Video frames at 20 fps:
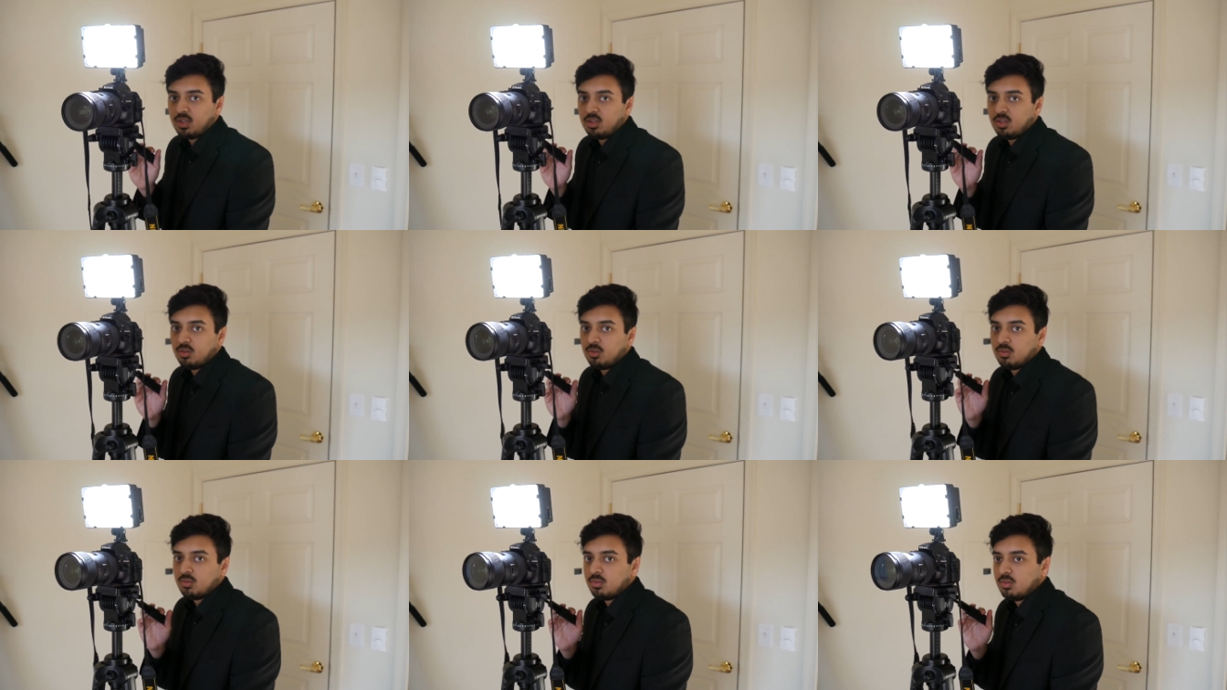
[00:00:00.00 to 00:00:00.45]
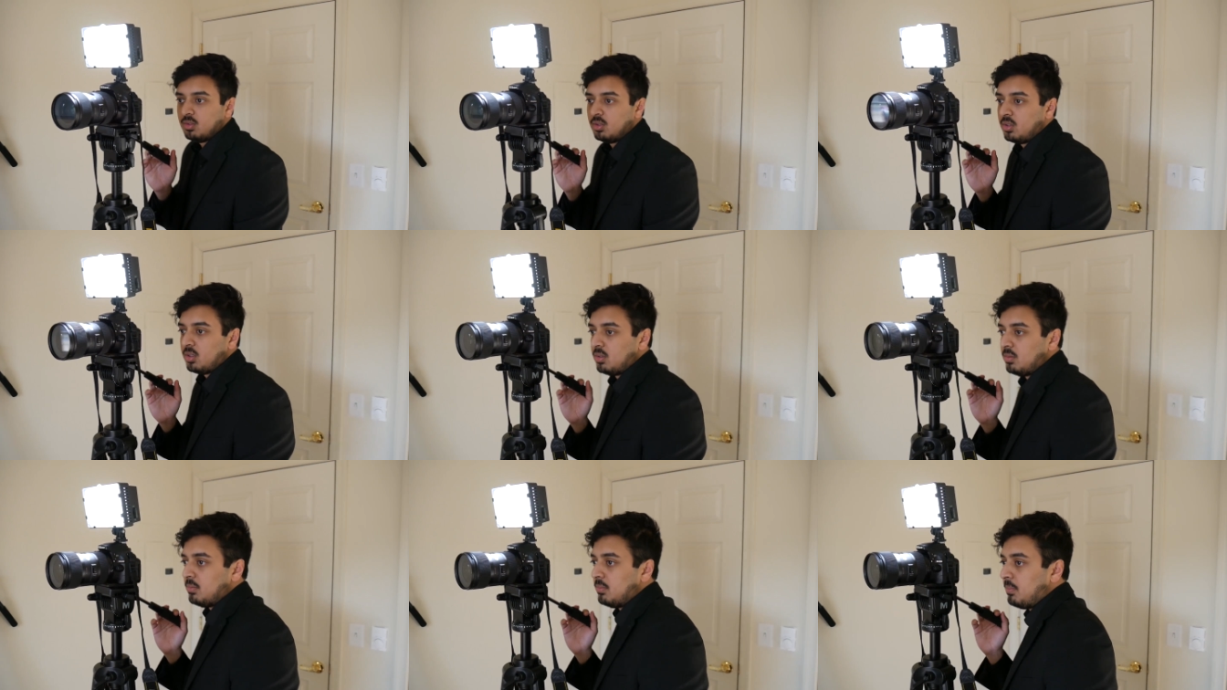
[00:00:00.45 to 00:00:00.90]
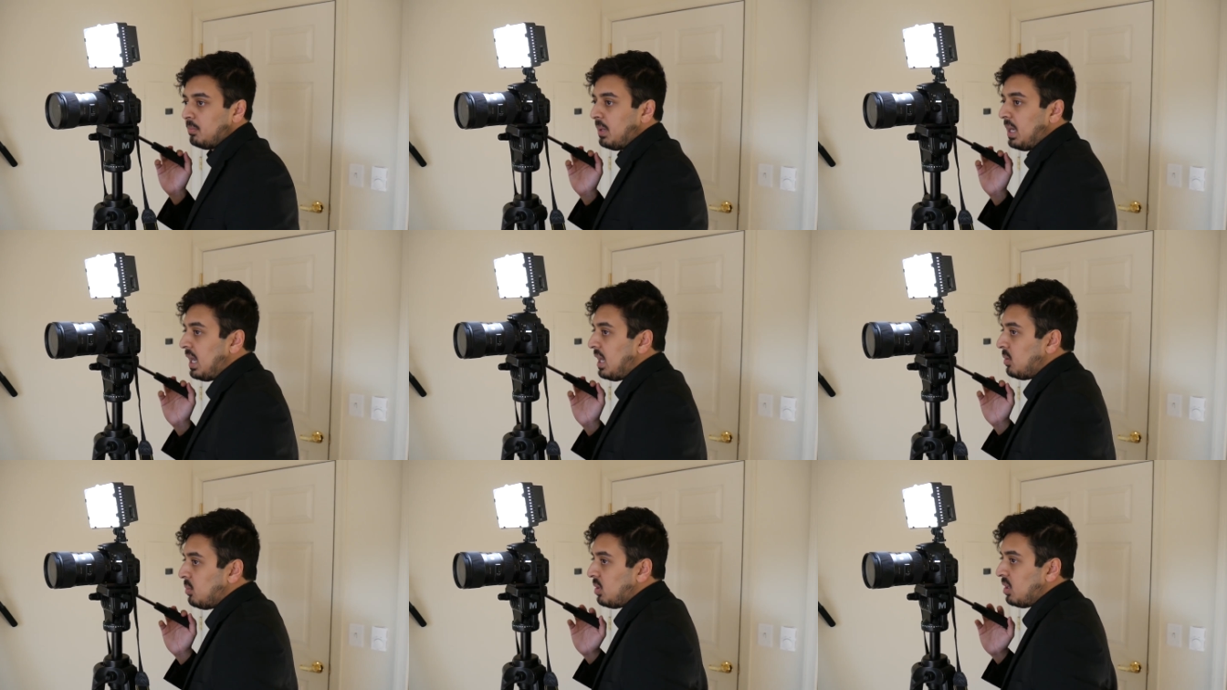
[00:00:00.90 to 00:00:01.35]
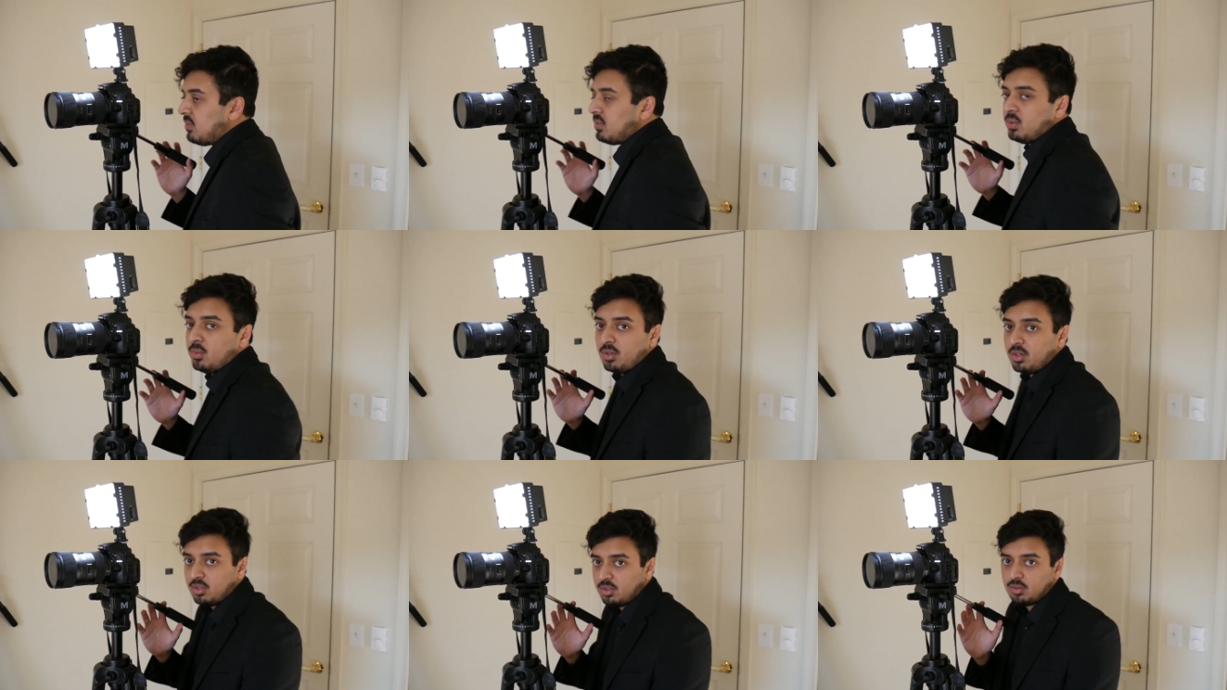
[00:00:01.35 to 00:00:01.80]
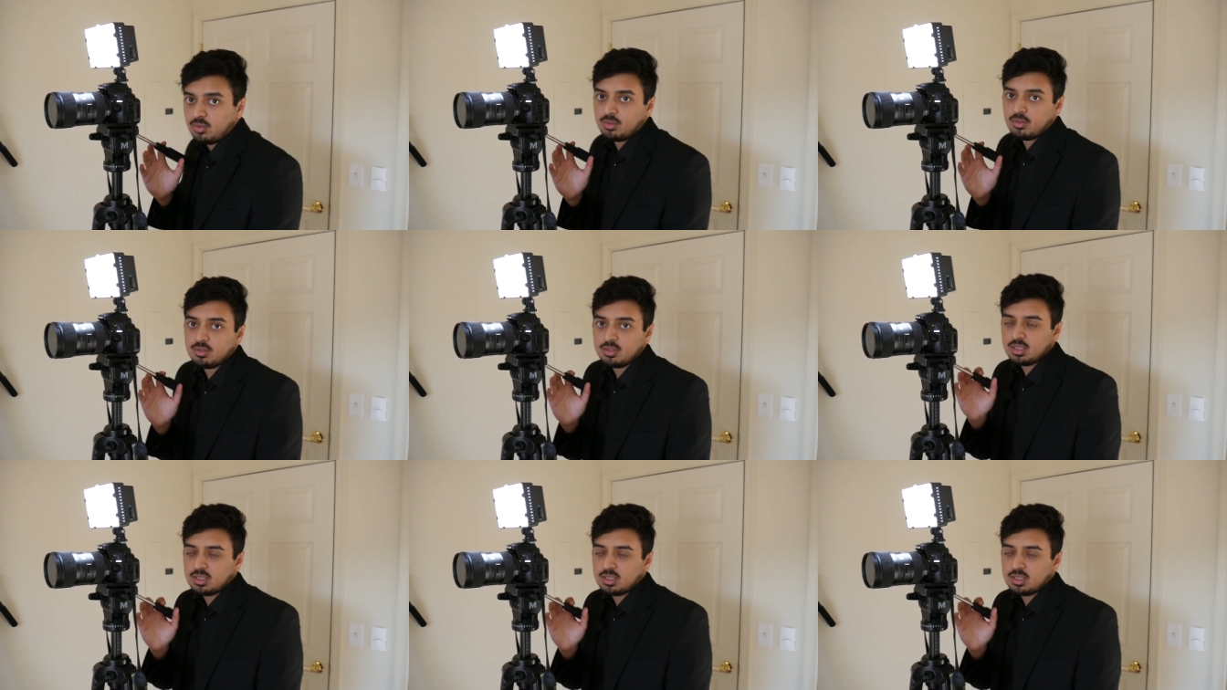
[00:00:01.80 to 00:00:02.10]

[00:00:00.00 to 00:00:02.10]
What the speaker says: You can pan whatever you want to do.